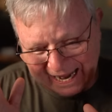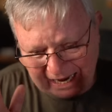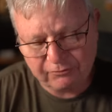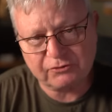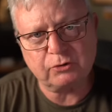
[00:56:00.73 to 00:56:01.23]

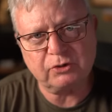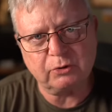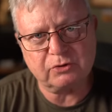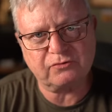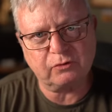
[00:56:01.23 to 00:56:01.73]
have to
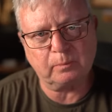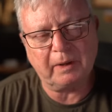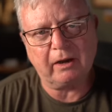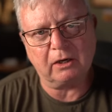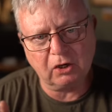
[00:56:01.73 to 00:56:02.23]
use full
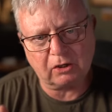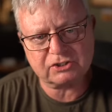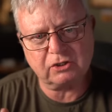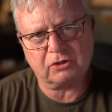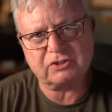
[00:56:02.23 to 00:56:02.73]
power, lots
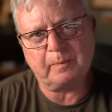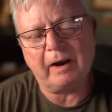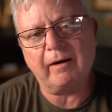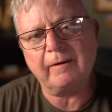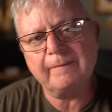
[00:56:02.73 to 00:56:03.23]
and lots of
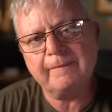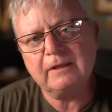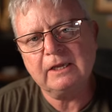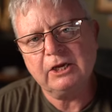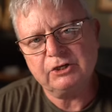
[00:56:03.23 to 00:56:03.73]
power,
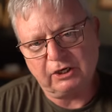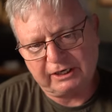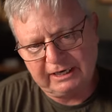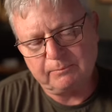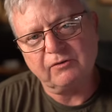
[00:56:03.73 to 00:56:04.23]
to
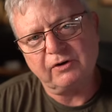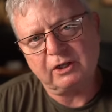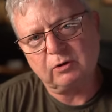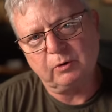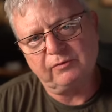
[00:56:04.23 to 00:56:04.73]
keep the
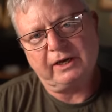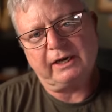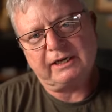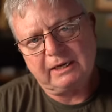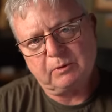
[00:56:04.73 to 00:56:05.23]
vehicle moving
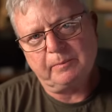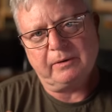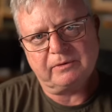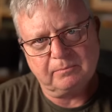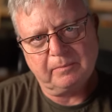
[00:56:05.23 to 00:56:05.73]
and keep the
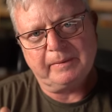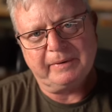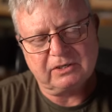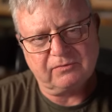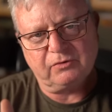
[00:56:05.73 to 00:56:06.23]
mo-
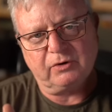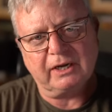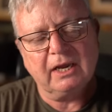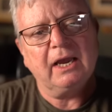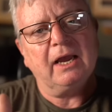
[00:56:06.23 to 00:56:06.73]
momentum viewing.
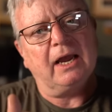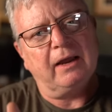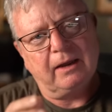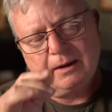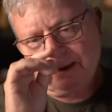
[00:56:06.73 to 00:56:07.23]
Uh,
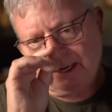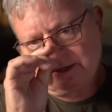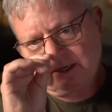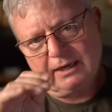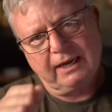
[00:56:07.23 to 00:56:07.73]
uh,
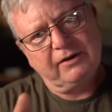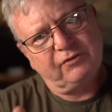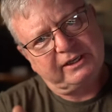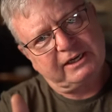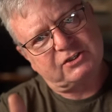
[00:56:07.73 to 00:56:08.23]
and if
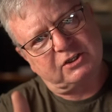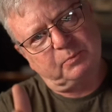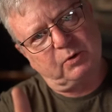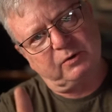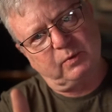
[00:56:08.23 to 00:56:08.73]
it gets to the
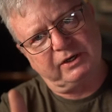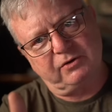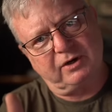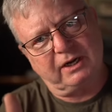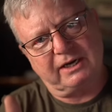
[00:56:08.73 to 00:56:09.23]
point where you
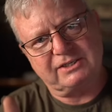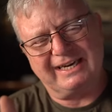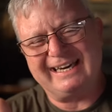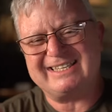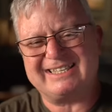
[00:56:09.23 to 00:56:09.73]
realize
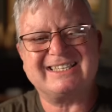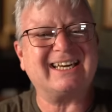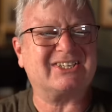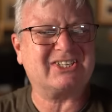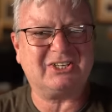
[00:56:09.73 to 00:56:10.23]
it's
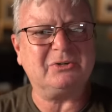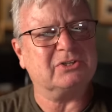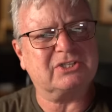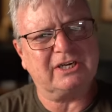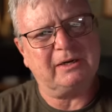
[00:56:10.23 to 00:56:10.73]
just too
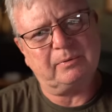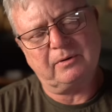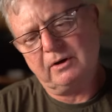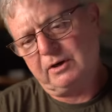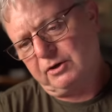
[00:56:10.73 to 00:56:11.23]
steep,
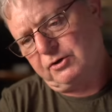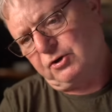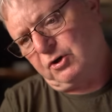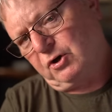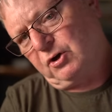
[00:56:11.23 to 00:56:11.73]

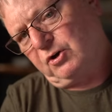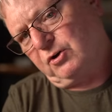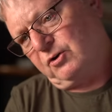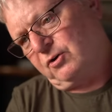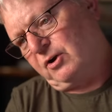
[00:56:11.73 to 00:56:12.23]

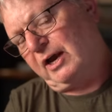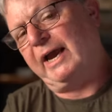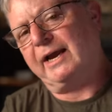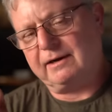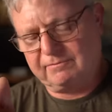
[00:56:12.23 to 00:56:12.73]
turn
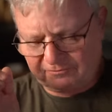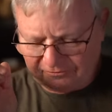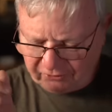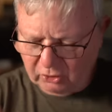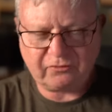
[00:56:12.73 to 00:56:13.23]

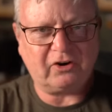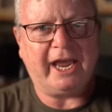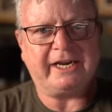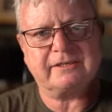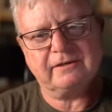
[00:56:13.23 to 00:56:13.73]
foot
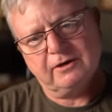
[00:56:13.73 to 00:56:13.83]
flat.